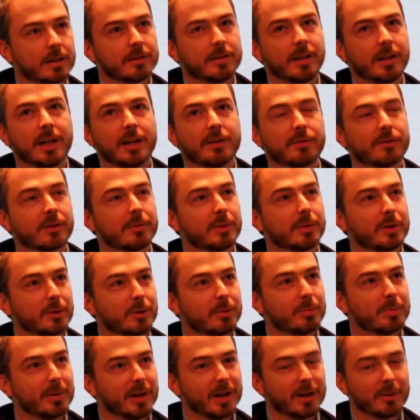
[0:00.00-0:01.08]
take from the
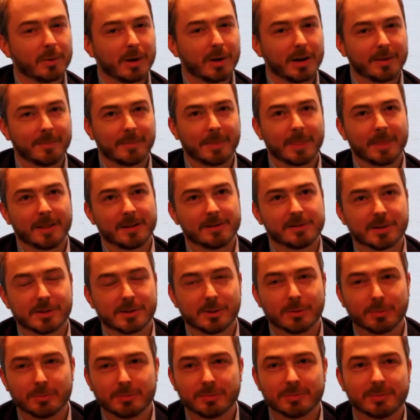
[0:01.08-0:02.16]
European one, just
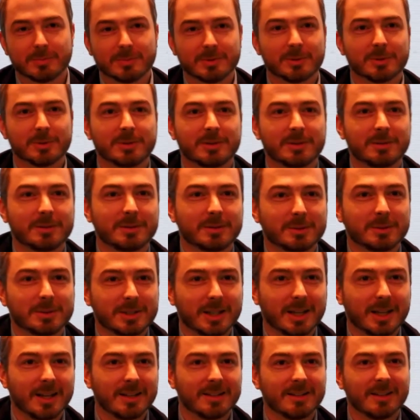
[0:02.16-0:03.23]
to
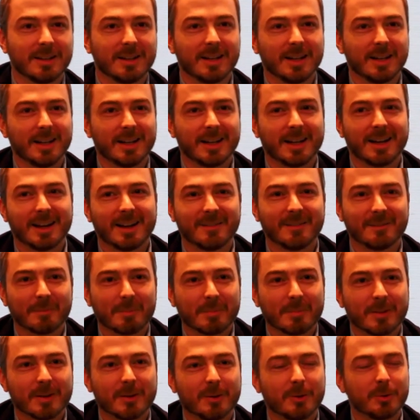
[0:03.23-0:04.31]
say it in
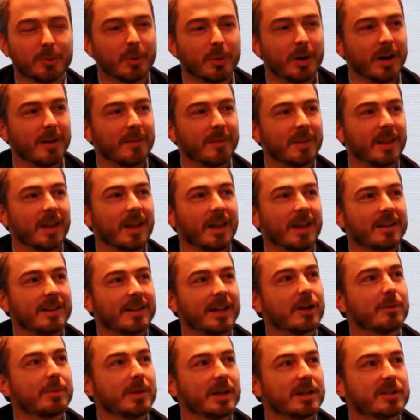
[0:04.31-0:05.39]
a good way.
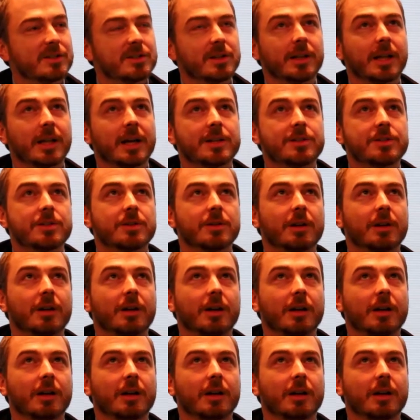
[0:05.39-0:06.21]
Now Bioengineering Touch